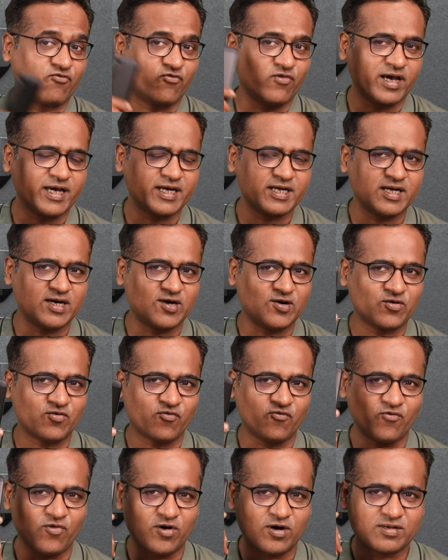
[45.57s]
find
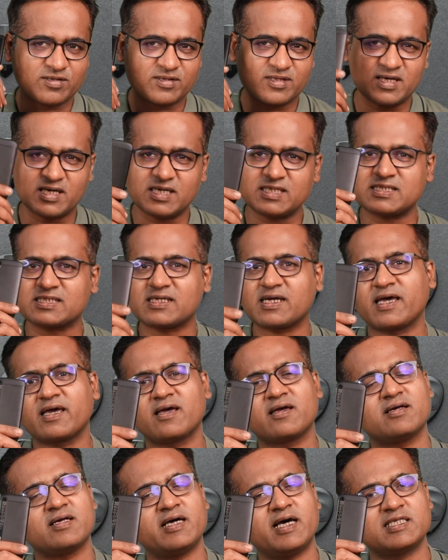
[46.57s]
out what this
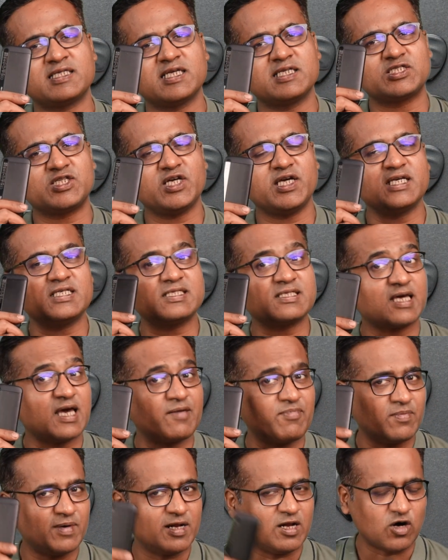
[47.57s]
SSD is
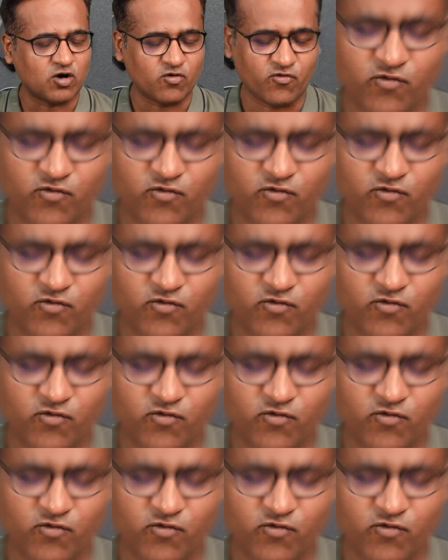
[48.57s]
capable of.